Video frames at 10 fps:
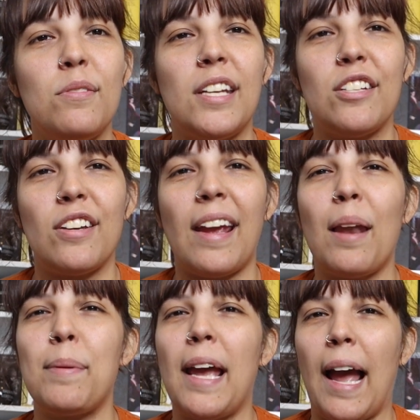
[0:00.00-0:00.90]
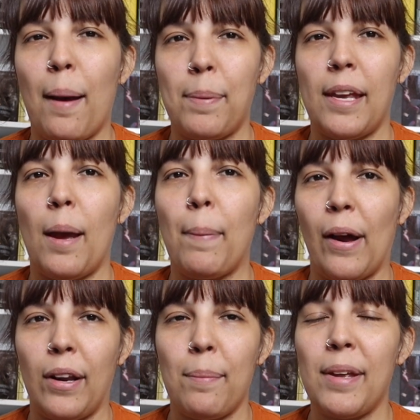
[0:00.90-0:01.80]
teaching and be happy
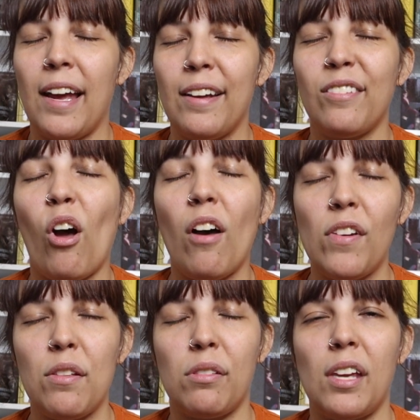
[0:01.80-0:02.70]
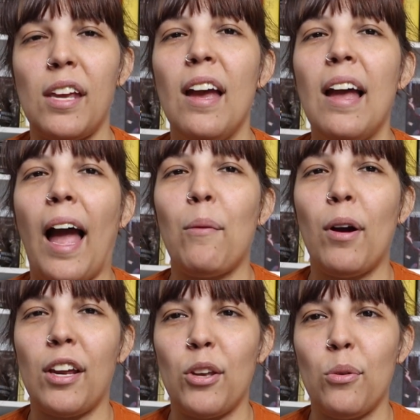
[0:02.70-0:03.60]
about it. Because obviously I
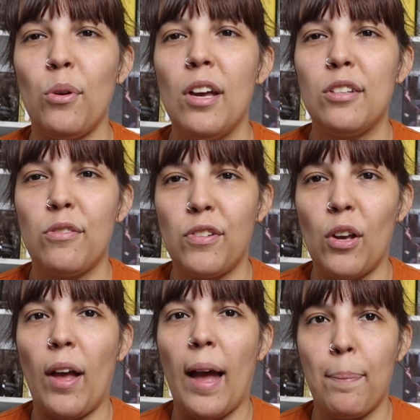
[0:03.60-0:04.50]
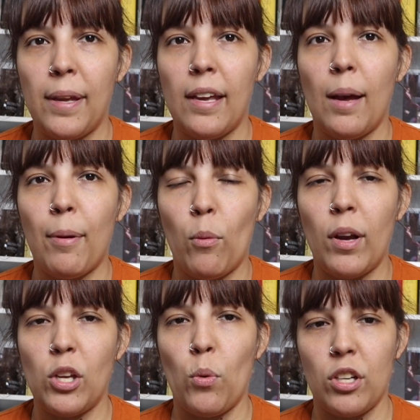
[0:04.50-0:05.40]
want you to feel happy about
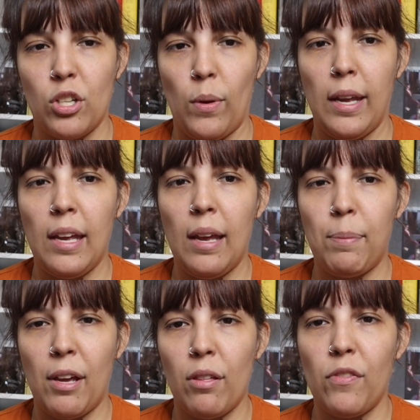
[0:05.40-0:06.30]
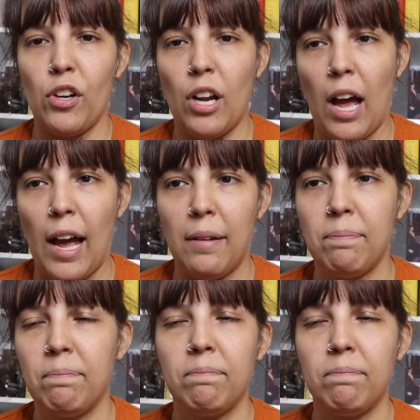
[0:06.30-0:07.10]
what you are doing. Because if you're not,